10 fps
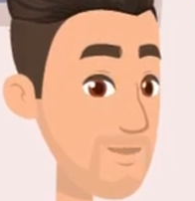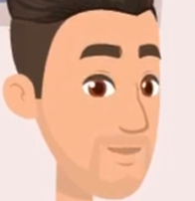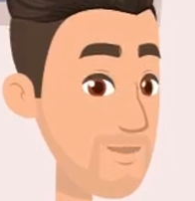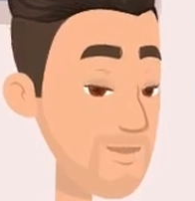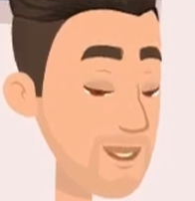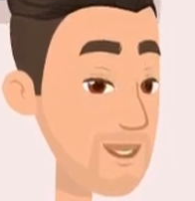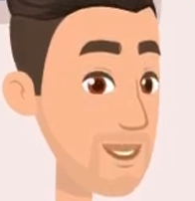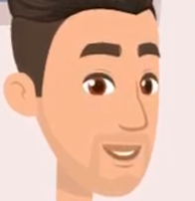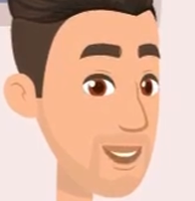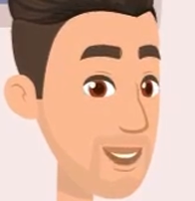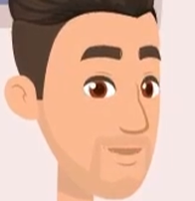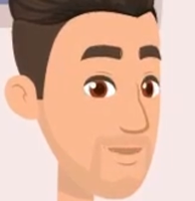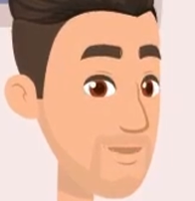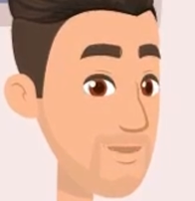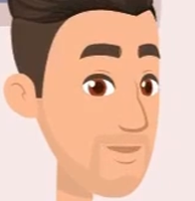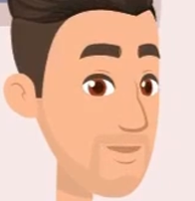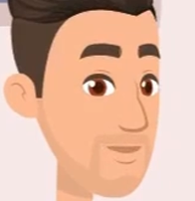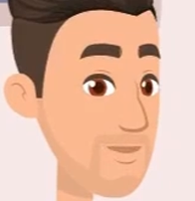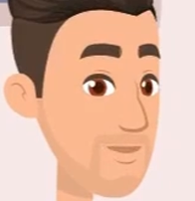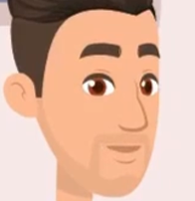Next up,
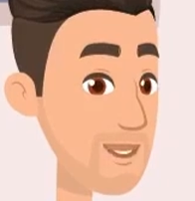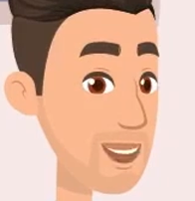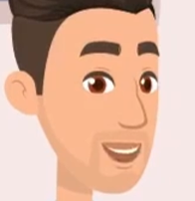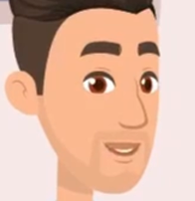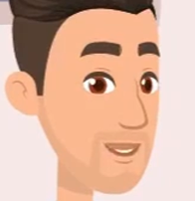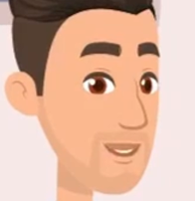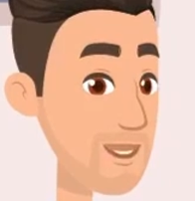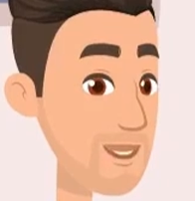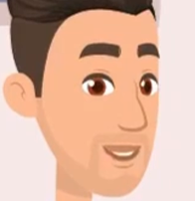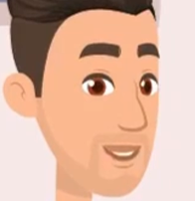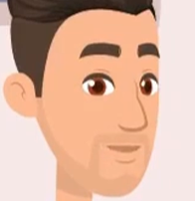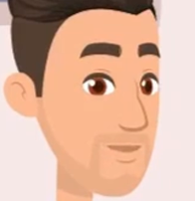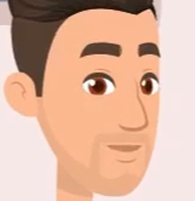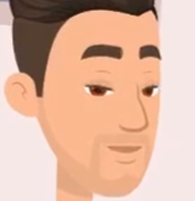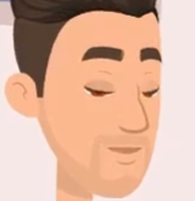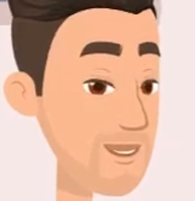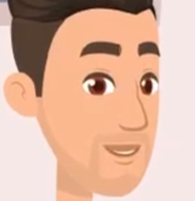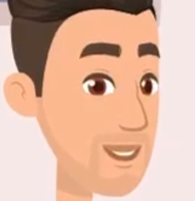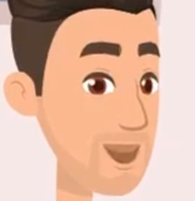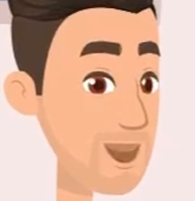we use the FFT to
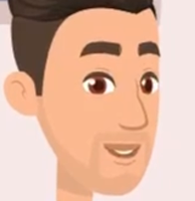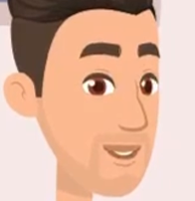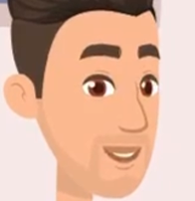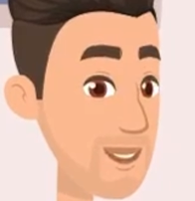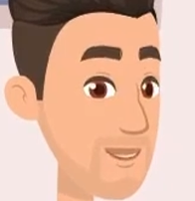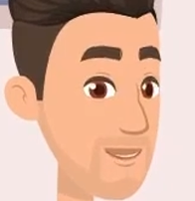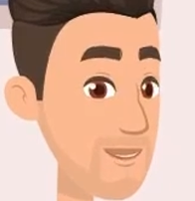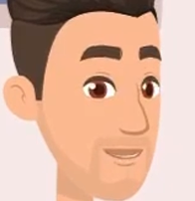sharpen that image.